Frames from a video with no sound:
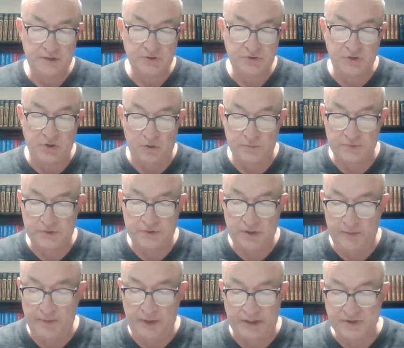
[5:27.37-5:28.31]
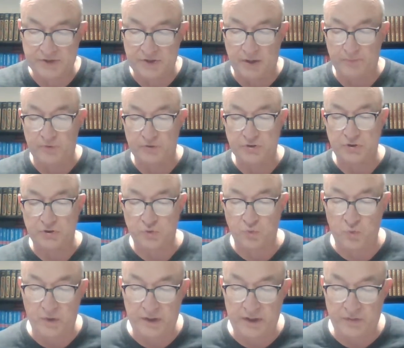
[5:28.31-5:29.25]
Psalms, oh, that's Numbers
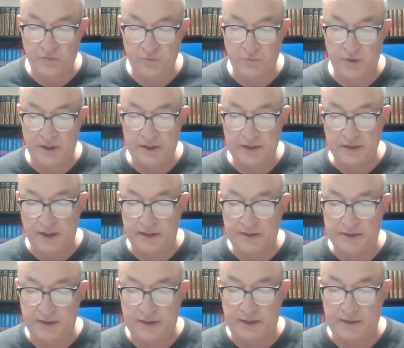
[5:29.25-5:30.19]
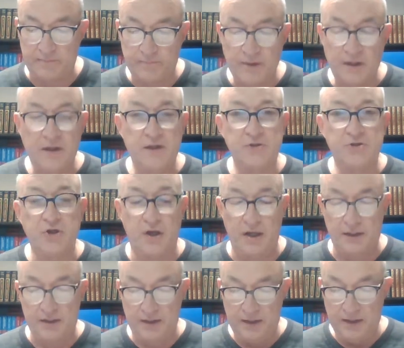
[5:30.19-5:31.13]
23, 19.
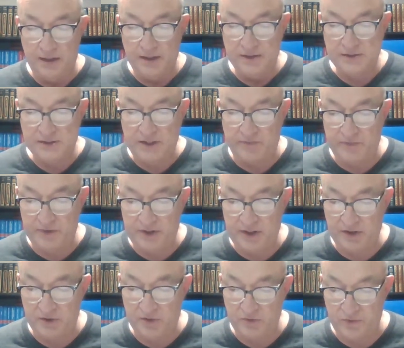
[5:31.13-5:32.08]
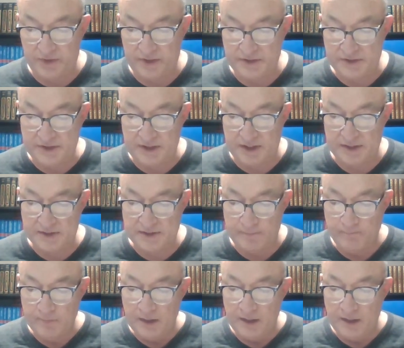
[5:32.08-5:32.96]
John 17, 3 says,